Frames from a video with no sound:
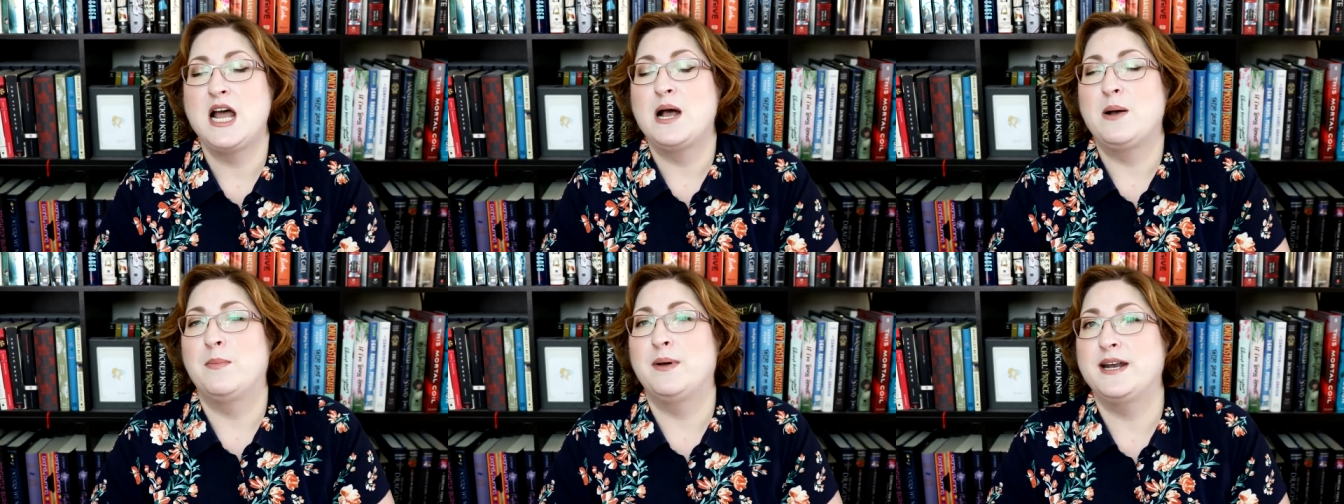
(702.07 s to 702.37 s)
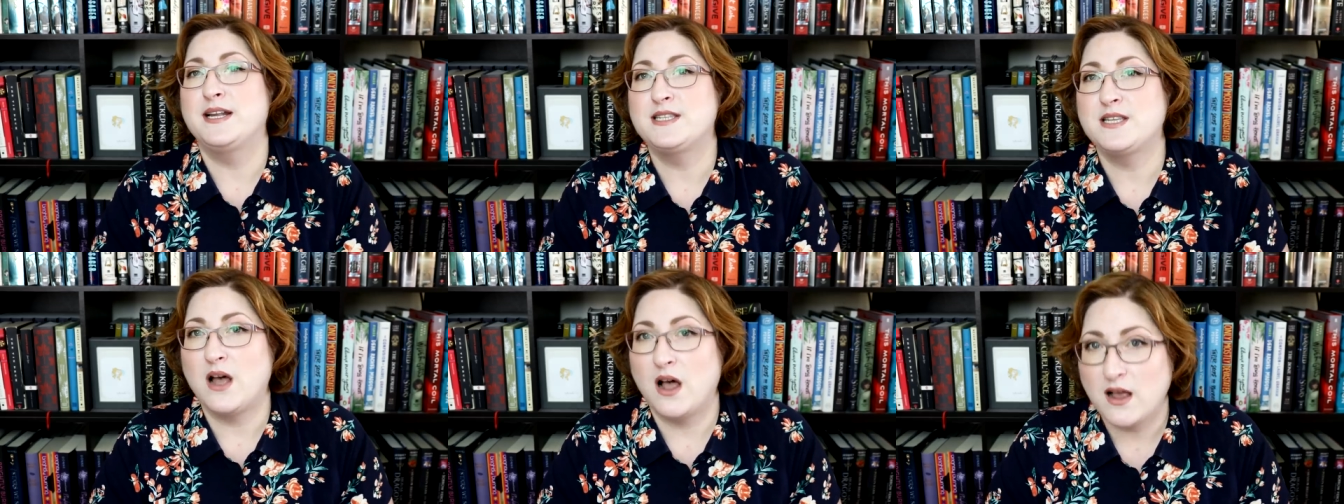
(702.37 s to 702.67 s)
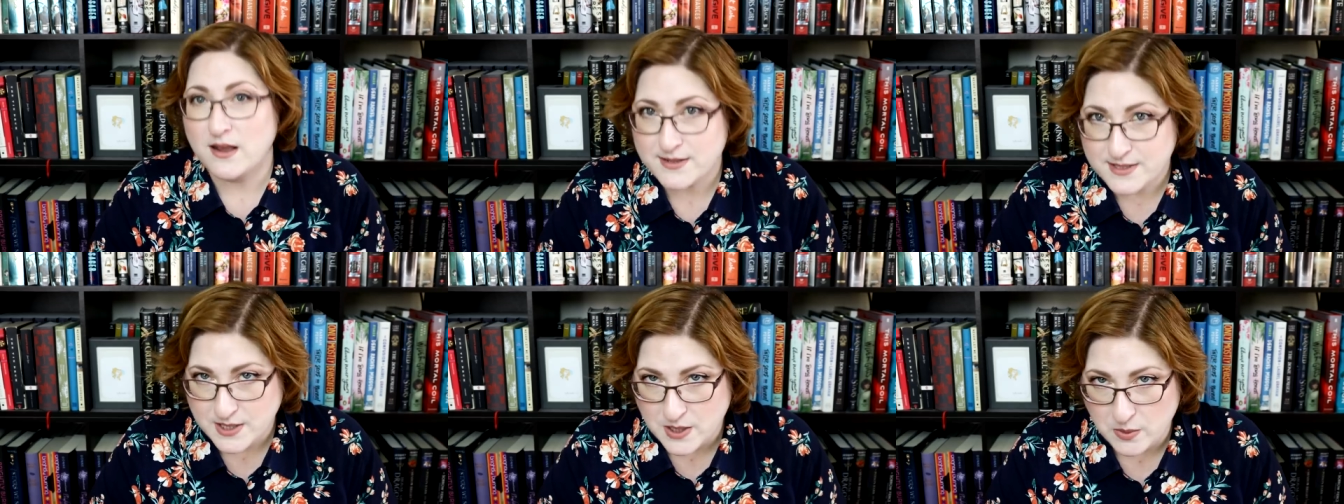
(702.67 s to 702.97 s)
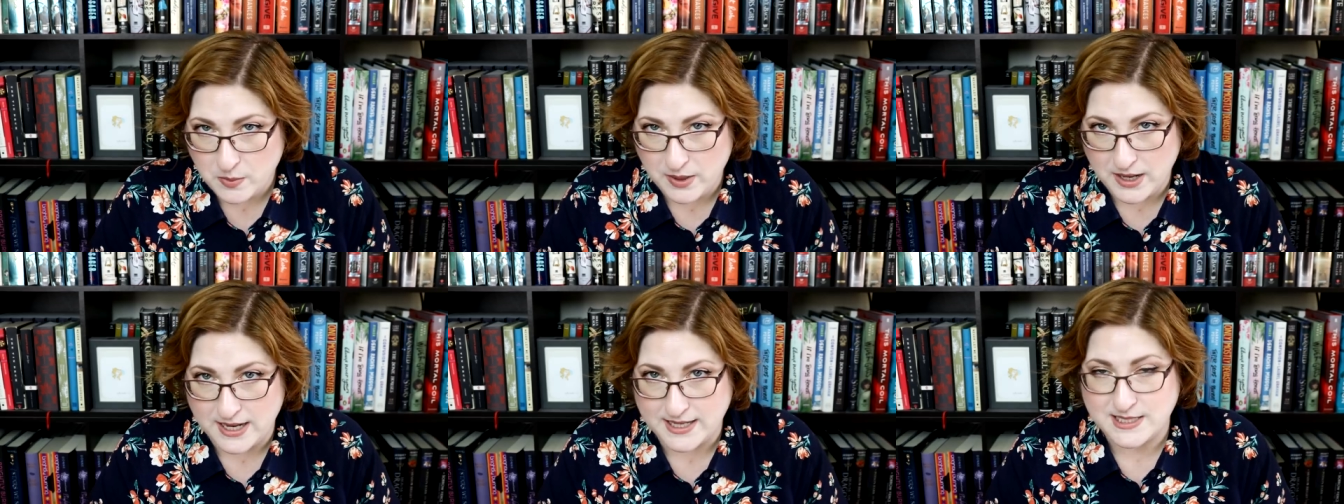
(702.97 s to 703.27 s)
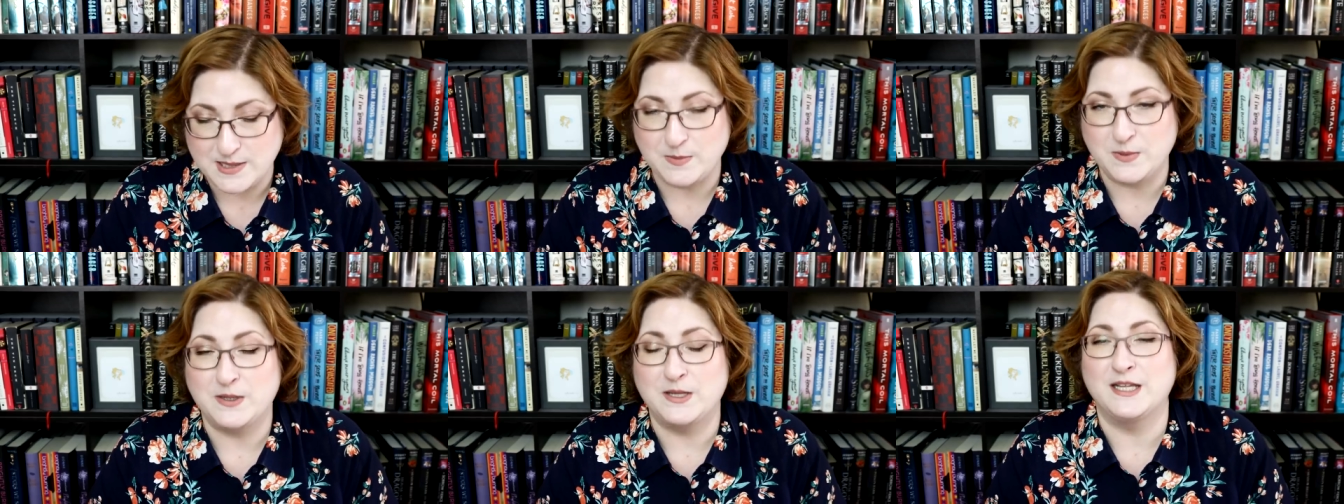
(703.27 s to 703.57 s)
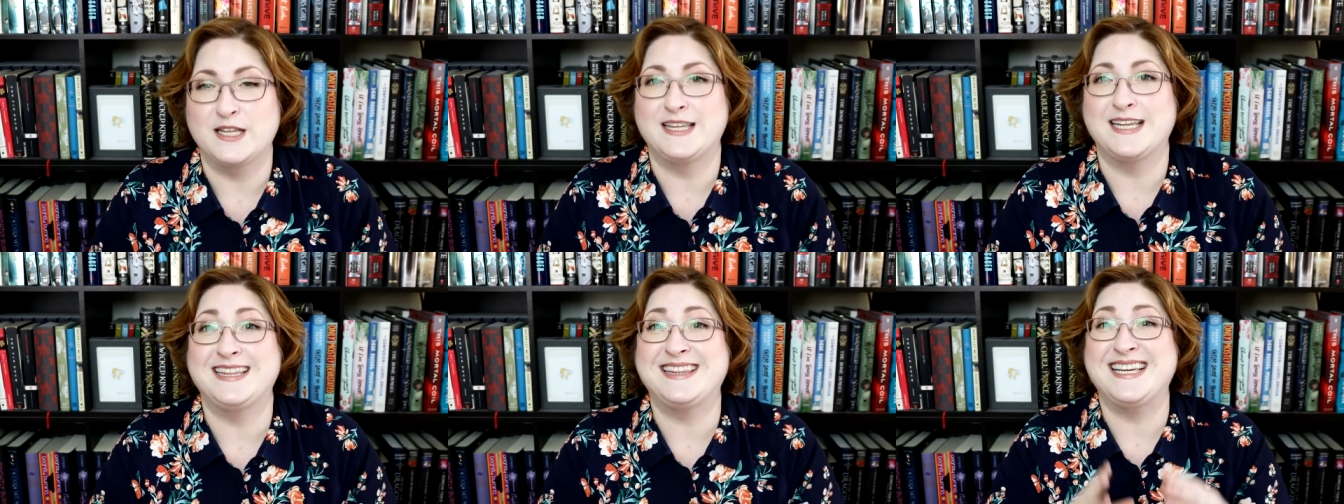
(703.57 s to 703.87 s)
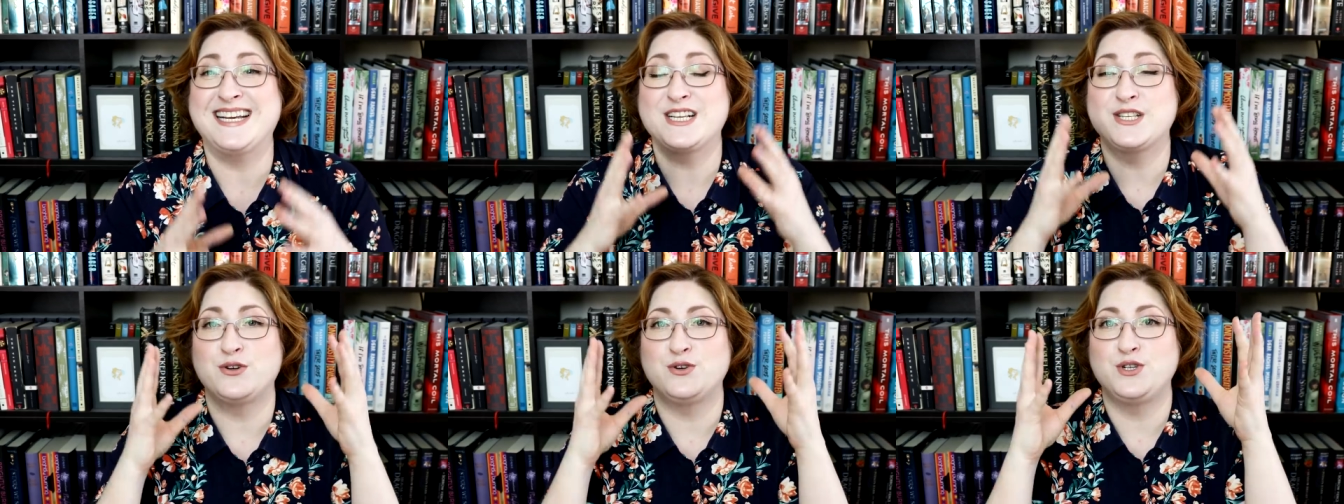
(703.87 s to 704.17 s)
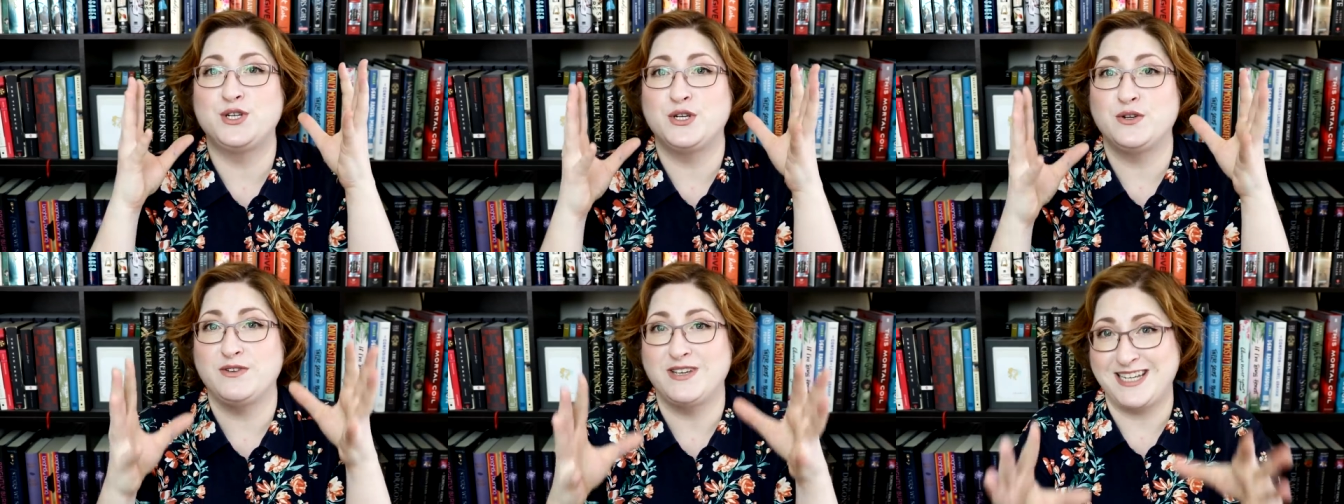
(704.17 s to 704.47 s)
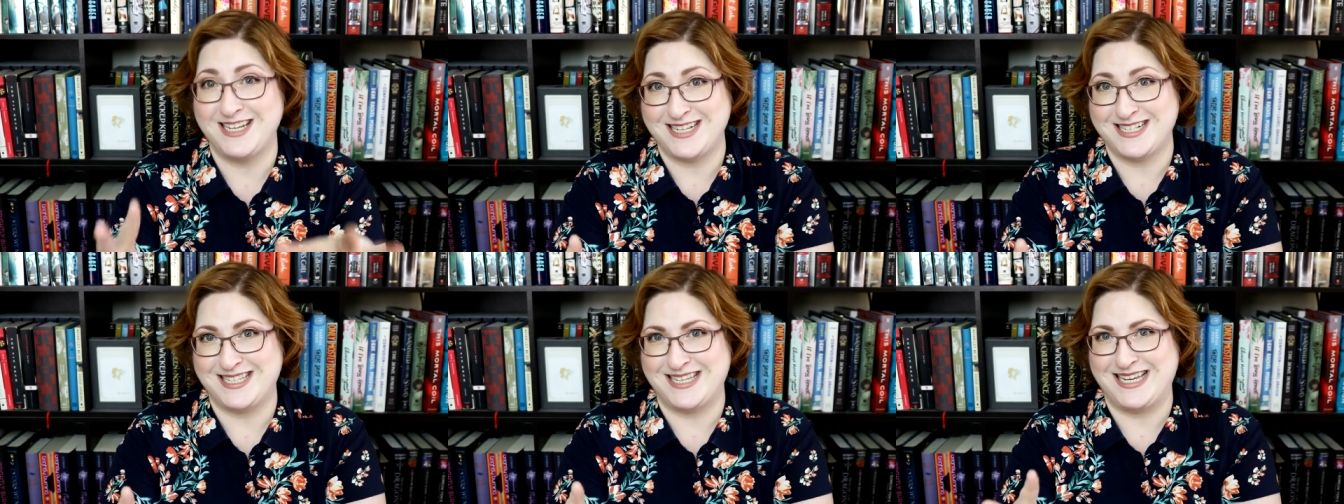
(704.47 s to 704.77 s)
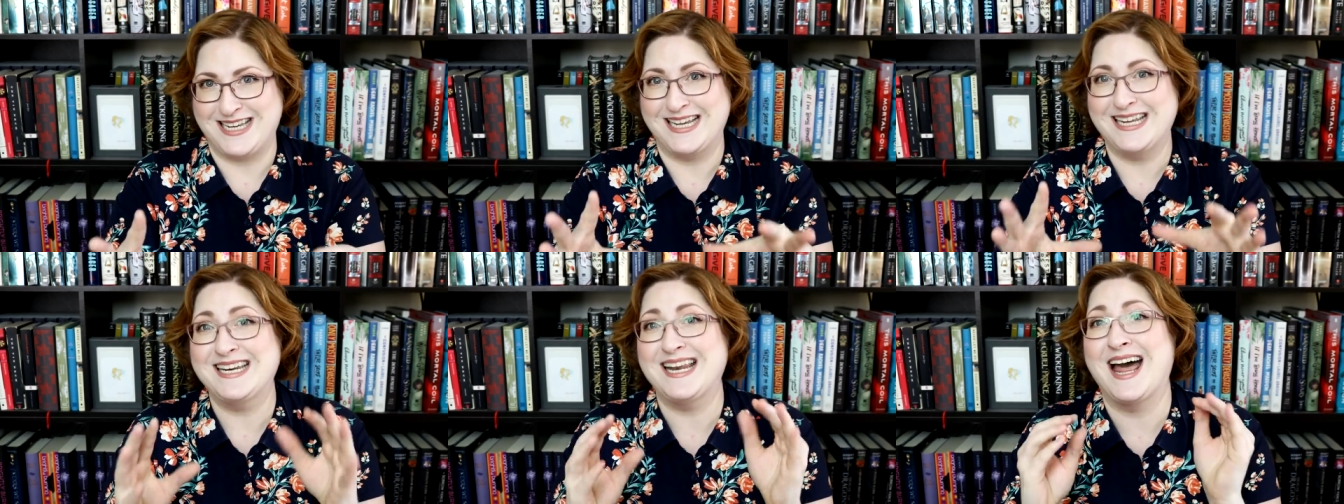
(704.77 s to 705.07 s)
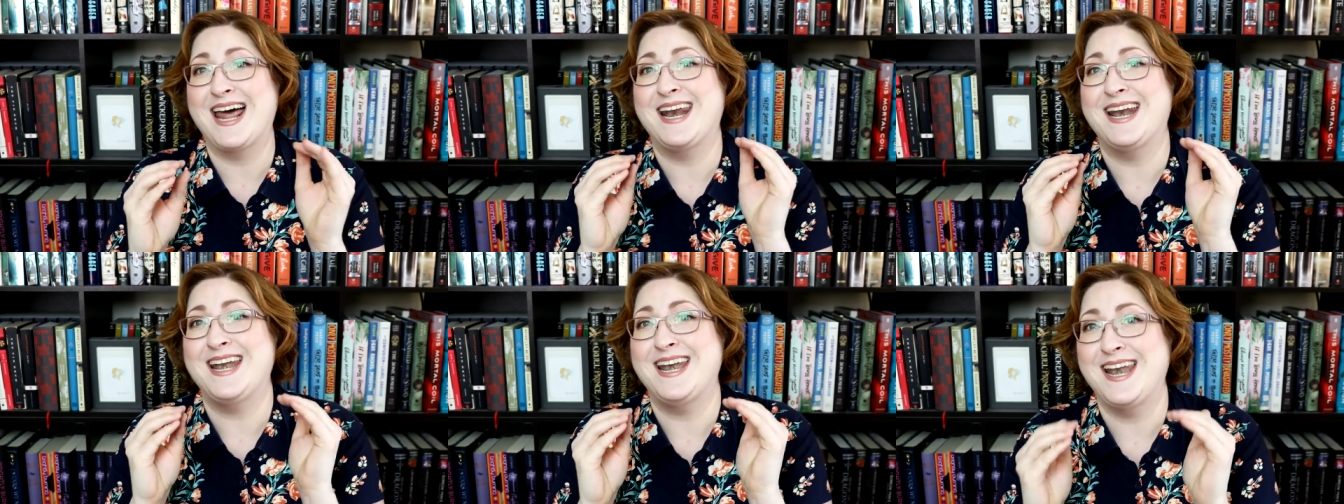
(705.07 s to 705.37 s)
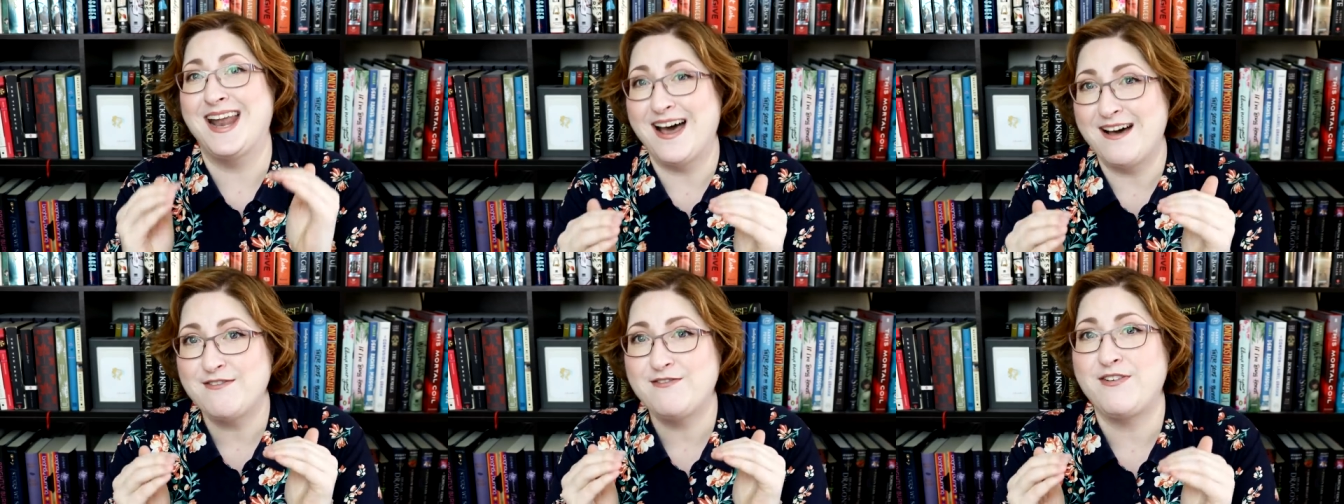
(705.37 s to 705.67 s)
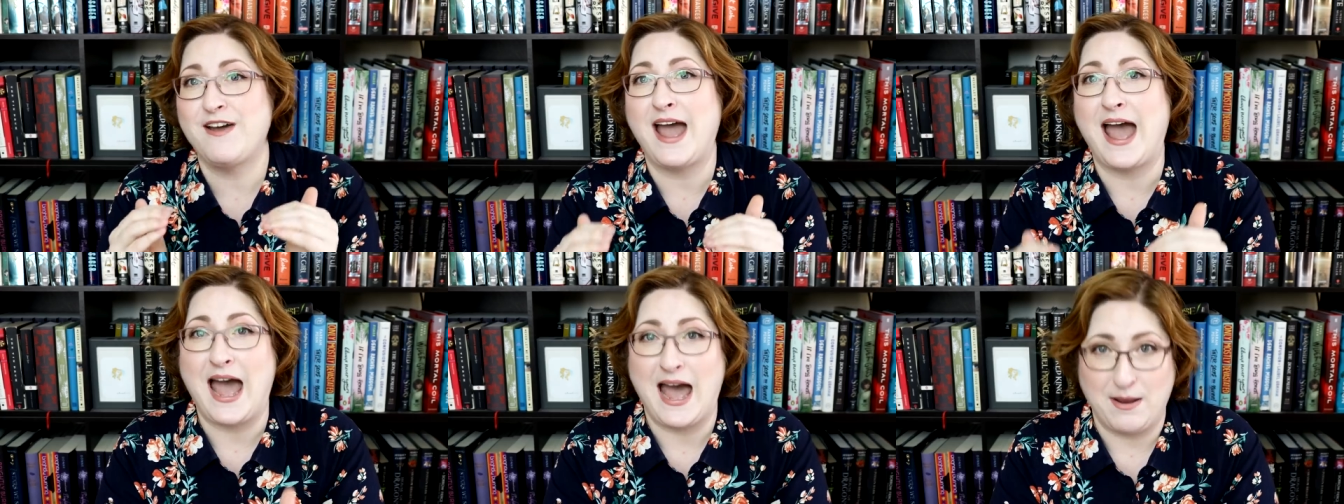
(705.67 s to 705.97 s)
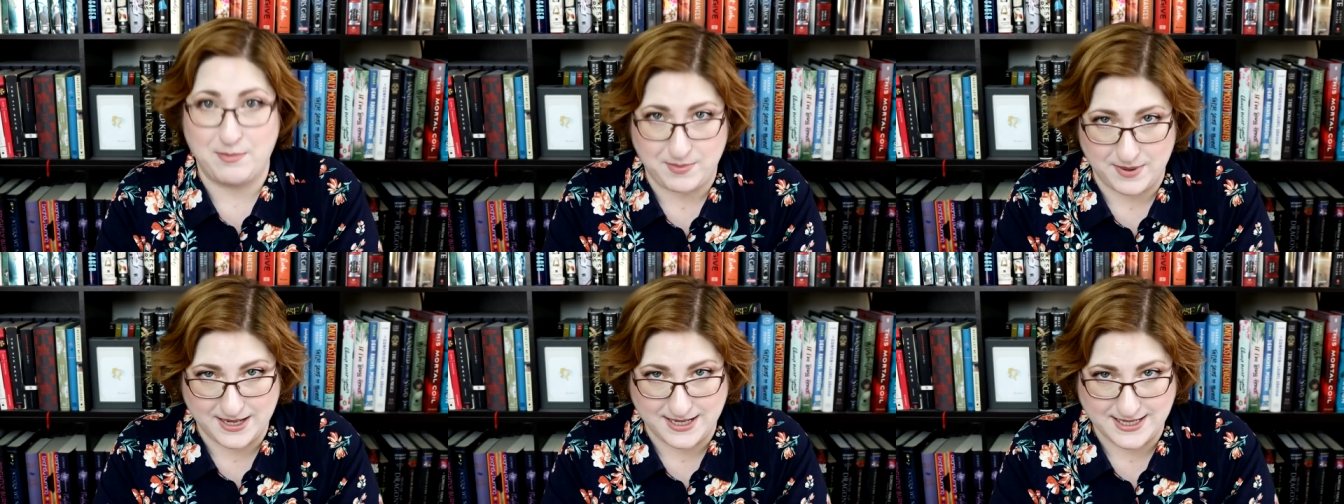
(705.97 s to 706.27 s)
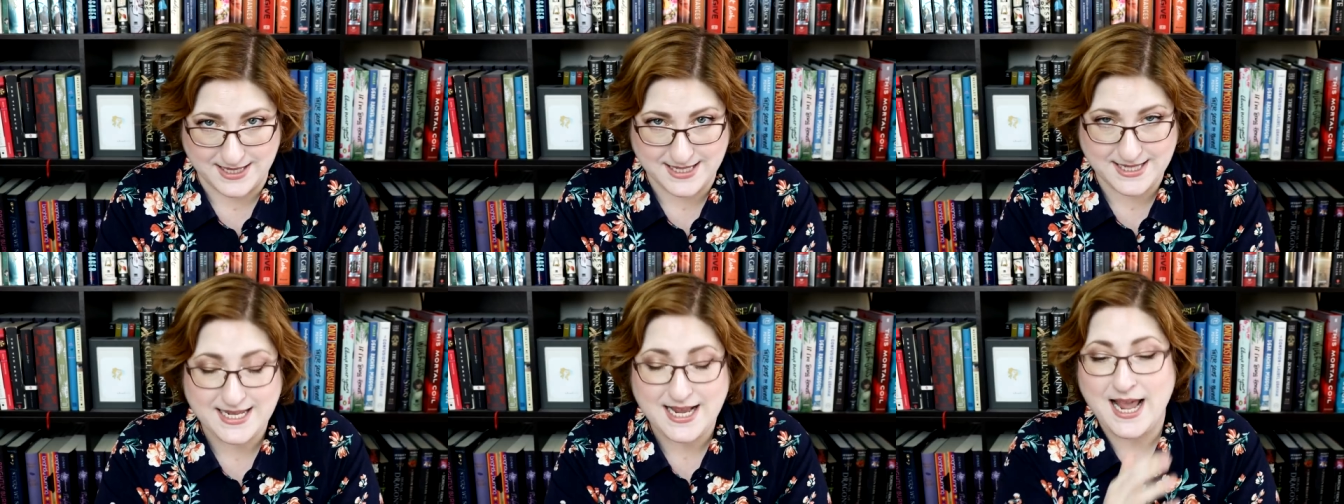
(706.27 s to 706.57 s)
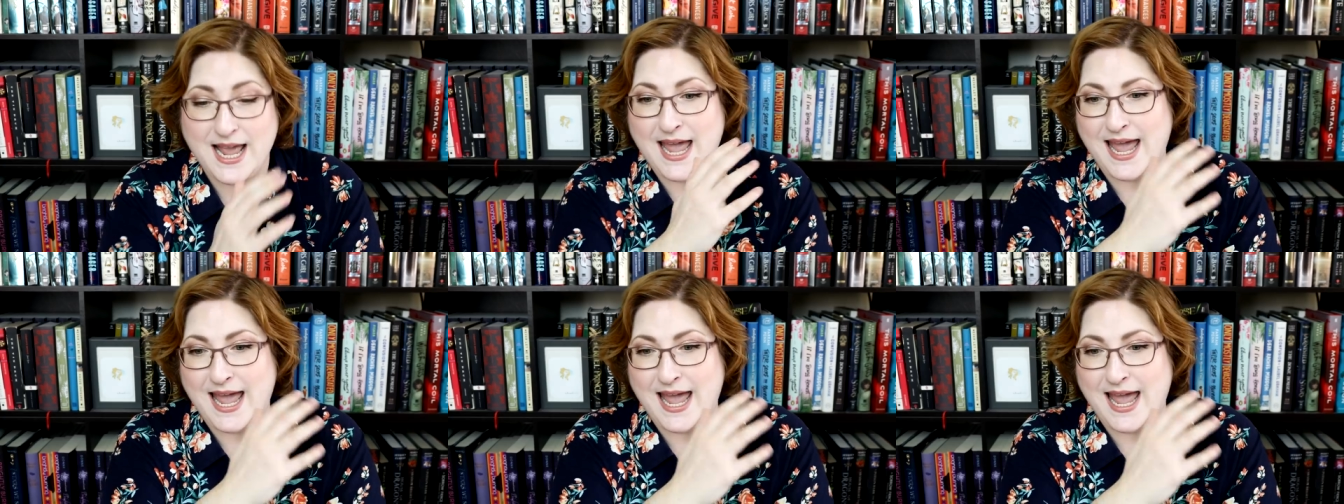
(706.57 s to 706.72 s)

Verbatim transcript: But it's also possible that things are too easy, not enough happens,